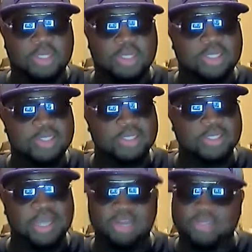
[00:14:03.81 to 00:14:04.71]
is a
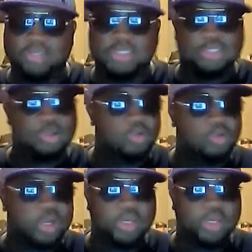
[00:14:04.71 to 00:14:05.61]
kind of a
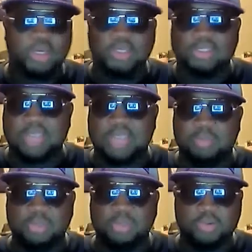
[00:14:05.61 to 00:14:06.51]
stoic type
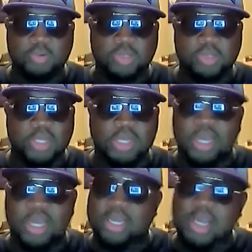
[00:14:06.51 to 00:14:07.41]
of dude,
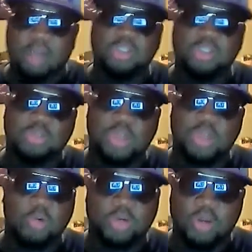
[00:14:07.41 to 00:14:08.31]
and he also was
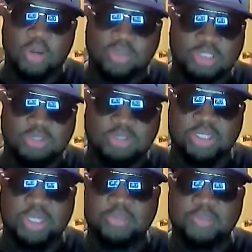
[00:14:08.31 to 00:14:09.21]
holding on to some
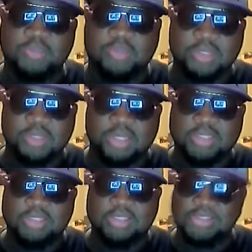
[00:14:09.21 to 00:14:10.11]
shit
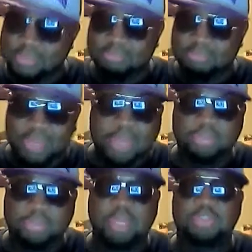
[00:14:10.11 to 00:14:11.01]
that's some major
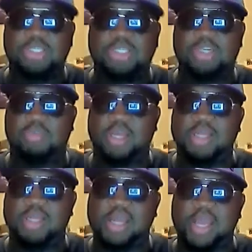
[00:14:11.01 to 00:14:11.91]
type of shit though, man.
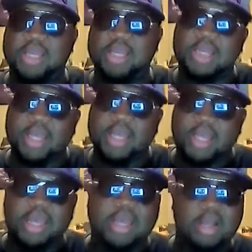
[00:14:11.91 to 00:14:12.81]
Like and
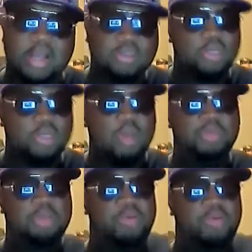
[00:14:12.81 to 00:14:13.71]
and also I
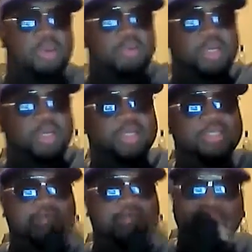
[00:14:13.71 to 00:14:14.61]
put him on here because
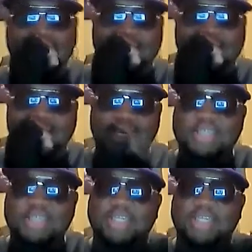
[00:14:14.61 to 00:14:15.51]
he
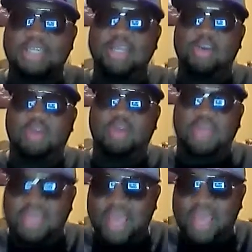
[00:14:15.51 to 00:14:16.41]
is a leader of a
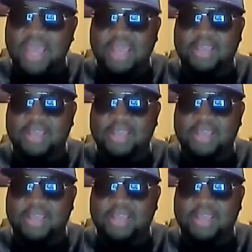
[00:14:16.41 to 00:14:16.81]
gang.